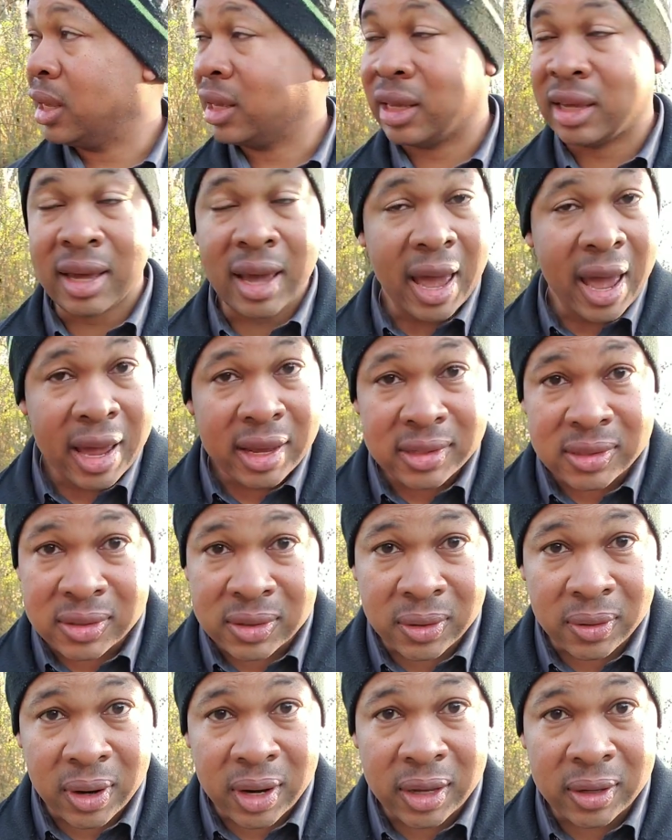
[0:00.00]
Casts
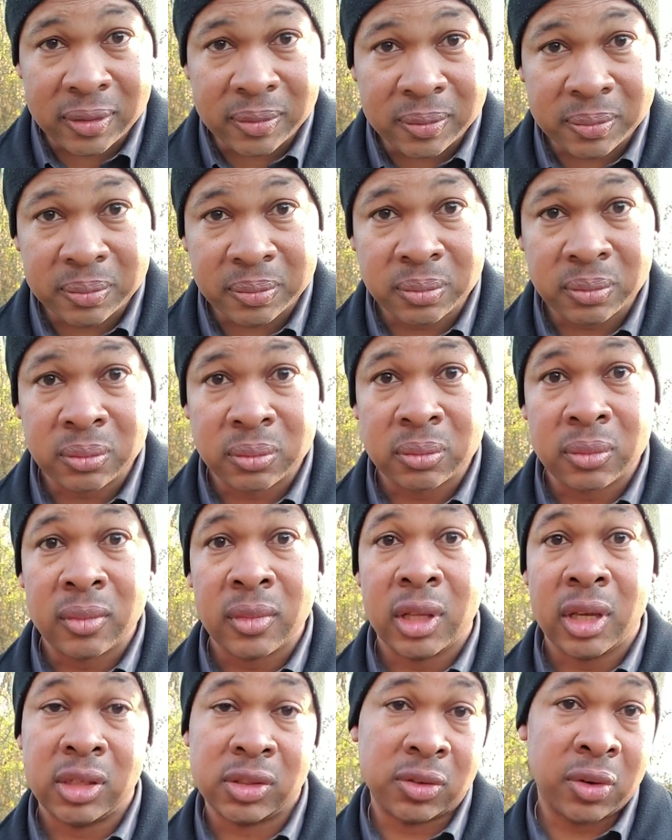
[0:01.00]
great.
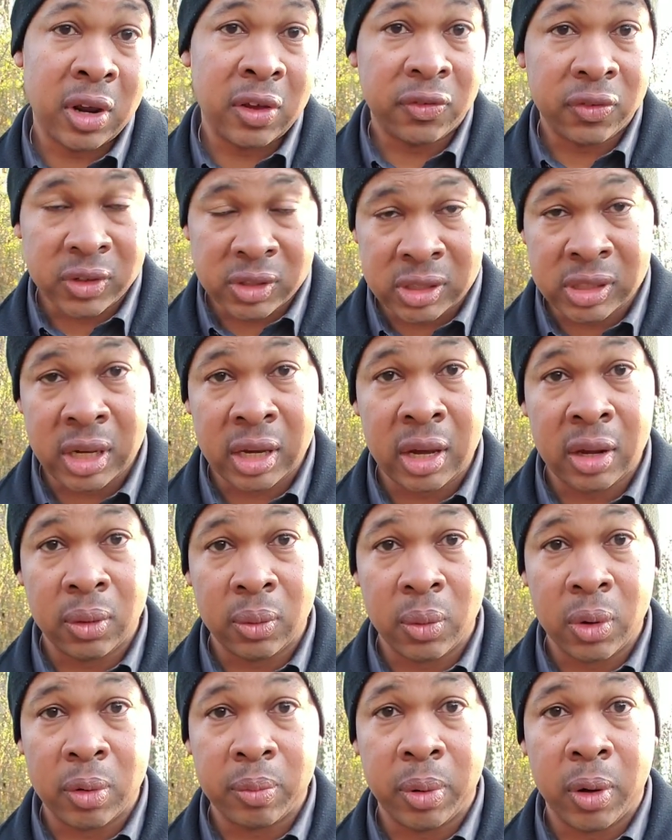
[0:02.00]
It's great for jigging,
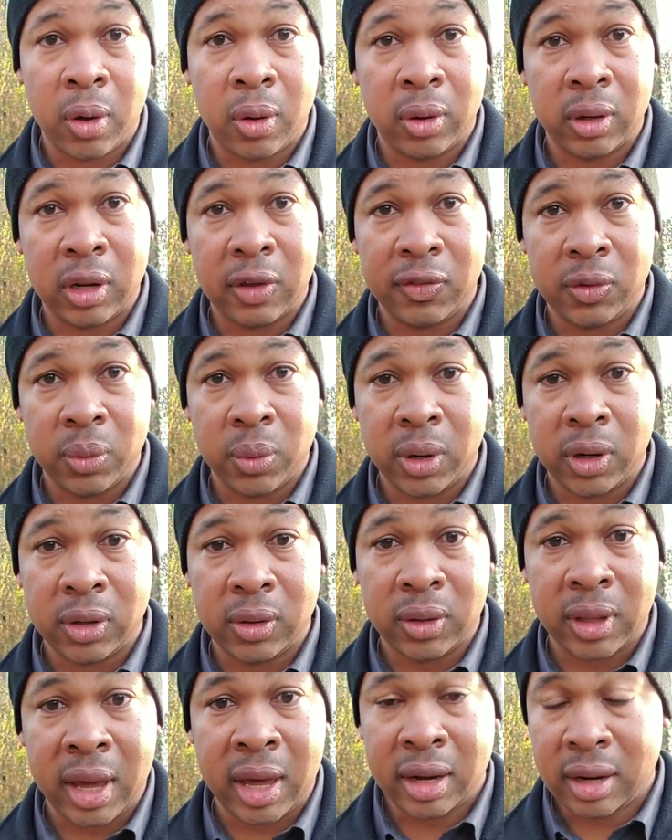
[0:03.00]
one poling if you want to
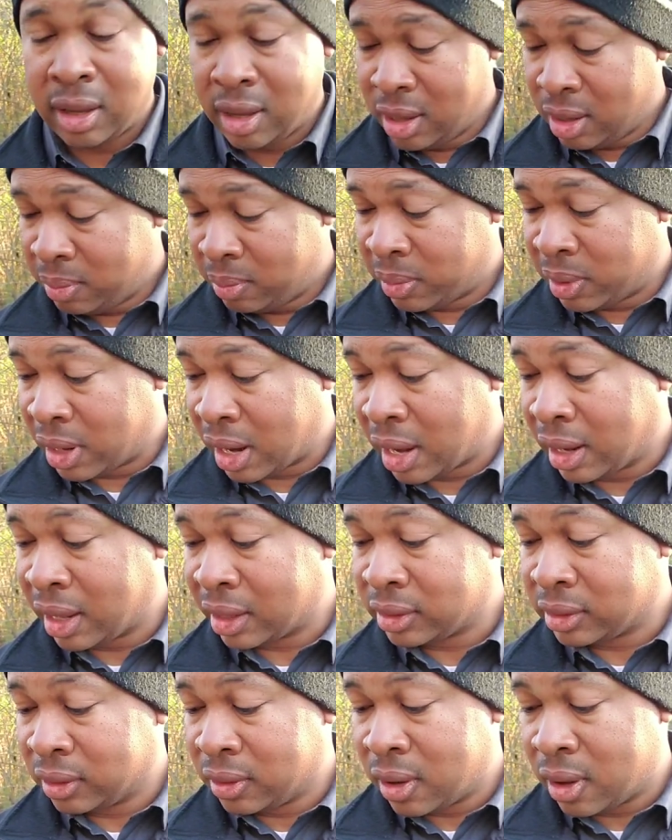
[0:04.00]
do that, but I
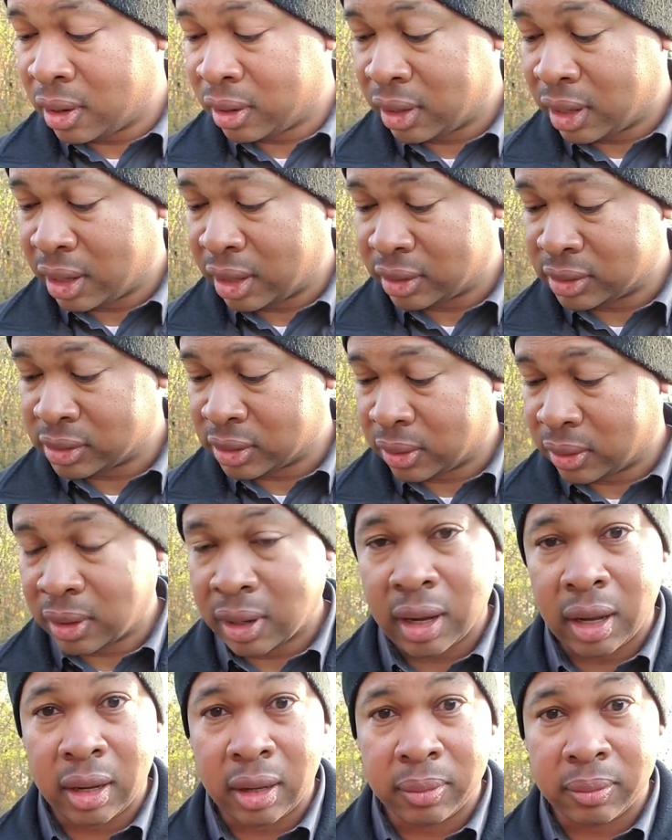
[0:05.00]
like the long rod.
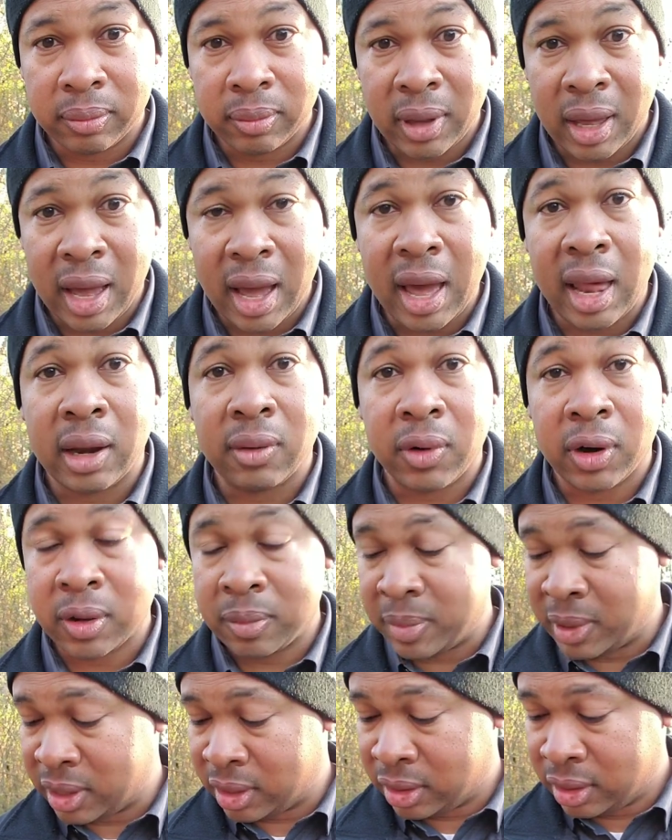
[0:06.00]
So I highly
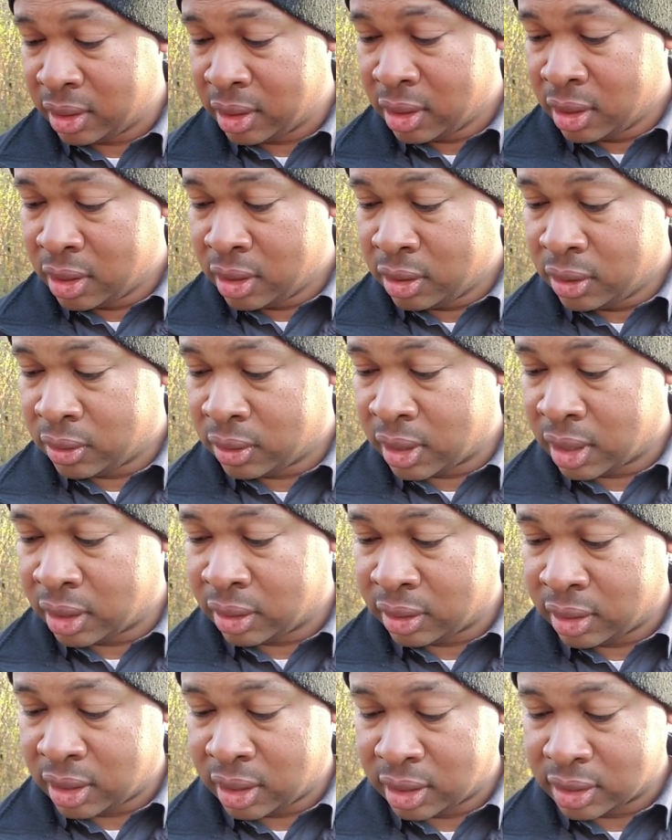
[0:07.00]
recommend you
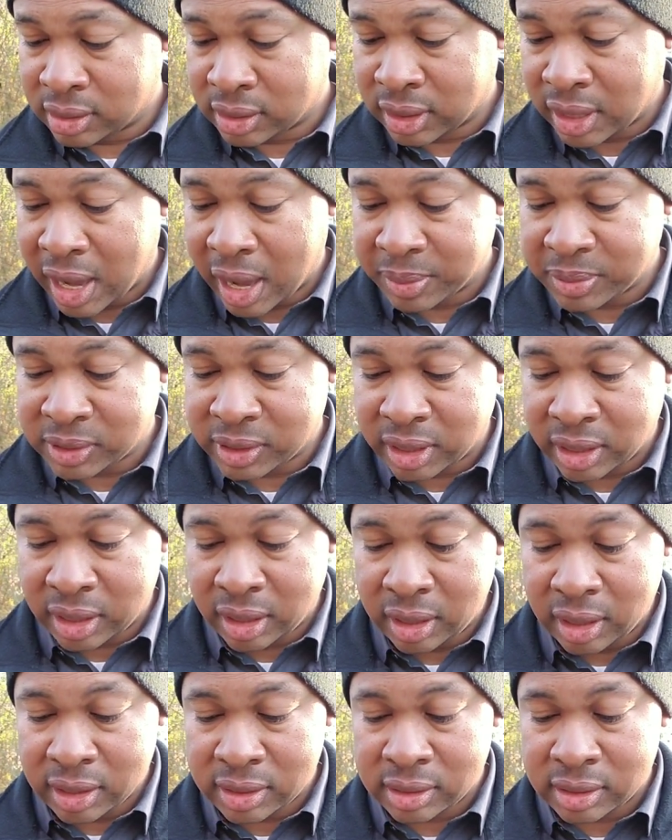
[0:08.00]
get the Slab
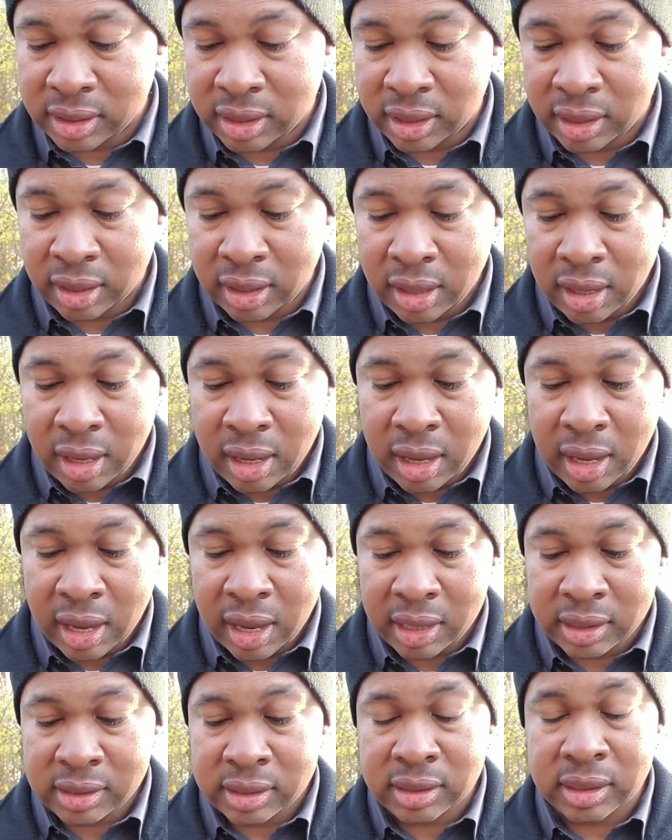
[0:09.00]
City. It's the
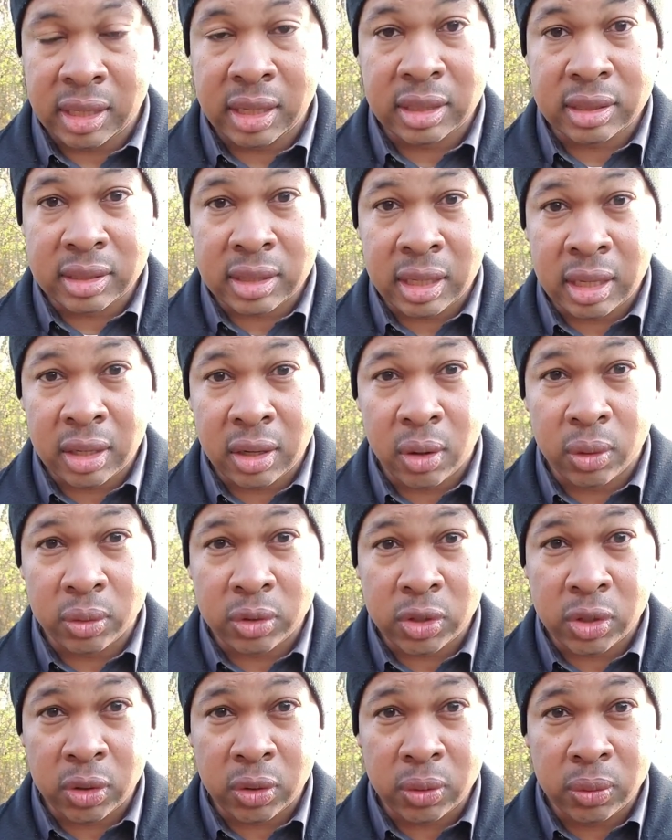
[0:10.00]
SC
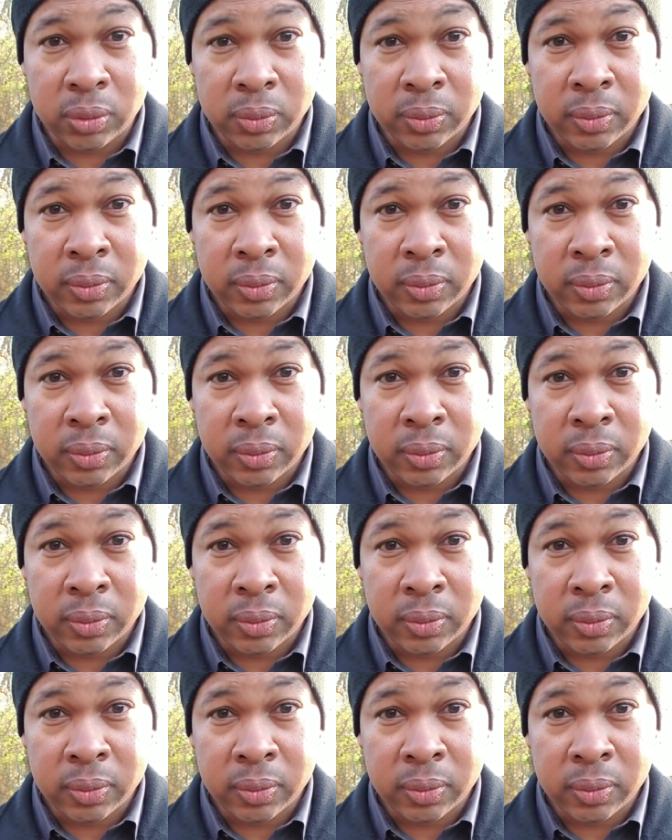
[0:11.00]
1002.